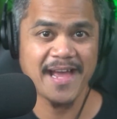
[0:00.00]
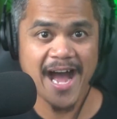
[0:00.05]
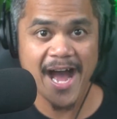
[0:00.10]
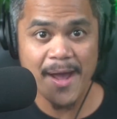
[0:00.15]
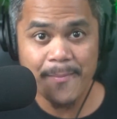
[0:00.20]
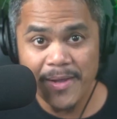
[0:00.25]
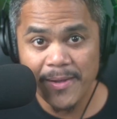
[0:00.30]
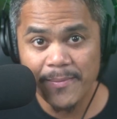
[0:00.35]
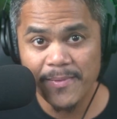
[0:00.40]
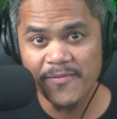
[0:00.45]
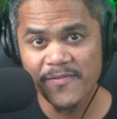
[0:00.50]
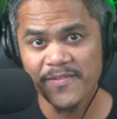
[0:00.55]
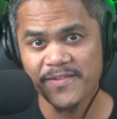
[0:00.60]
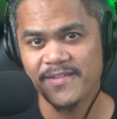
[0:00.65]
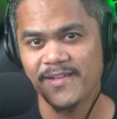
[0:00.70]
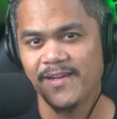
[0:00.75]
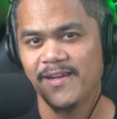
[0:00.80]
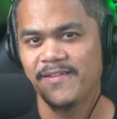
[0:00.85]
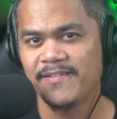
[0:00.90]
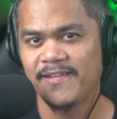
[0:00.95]
I may be
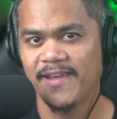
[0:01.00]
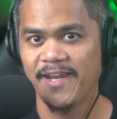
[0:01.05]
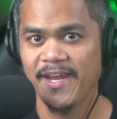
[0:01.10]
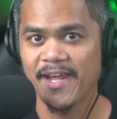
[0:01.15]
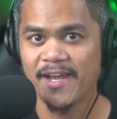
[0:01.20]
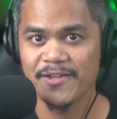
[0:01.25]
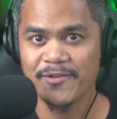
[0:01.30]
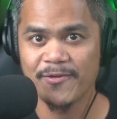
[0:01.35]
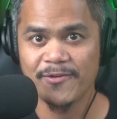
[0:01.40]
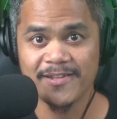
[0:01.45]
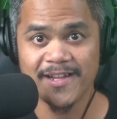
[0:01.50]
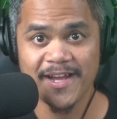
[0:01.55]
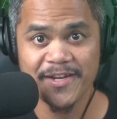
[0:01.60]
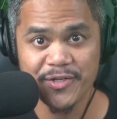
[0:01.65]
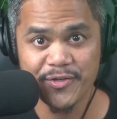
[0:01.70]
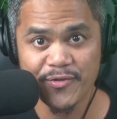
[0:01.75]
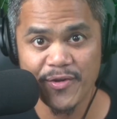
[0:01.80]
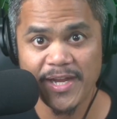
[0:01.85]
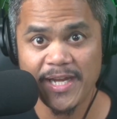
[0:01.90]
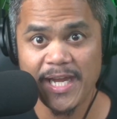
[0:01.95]
facilitating an online
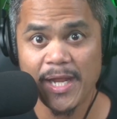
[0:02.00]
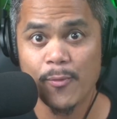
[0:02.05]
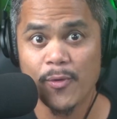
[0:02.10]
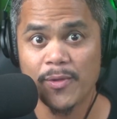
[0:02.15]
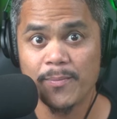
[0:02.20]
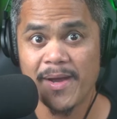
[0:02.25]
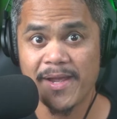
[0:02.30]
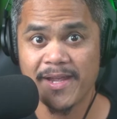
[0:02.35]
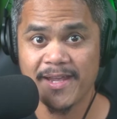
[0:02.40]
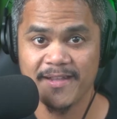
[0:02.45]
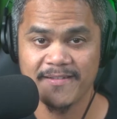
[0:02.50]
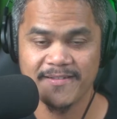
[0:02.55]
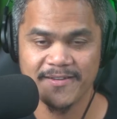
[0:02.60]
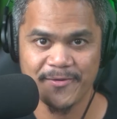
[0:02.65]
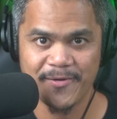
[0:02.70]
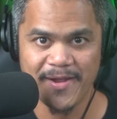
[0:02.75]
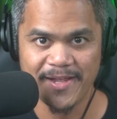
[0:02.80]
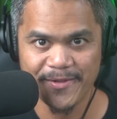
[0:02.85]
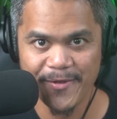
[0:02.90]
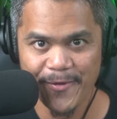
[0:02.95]
training when my kids are
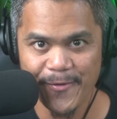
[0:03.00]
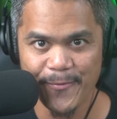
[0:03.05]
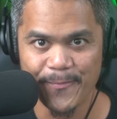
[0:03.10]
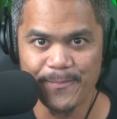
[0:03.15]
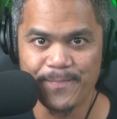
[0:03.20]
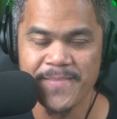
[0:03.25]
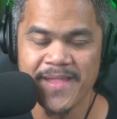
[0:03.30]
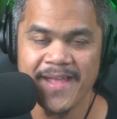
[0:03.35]
at home.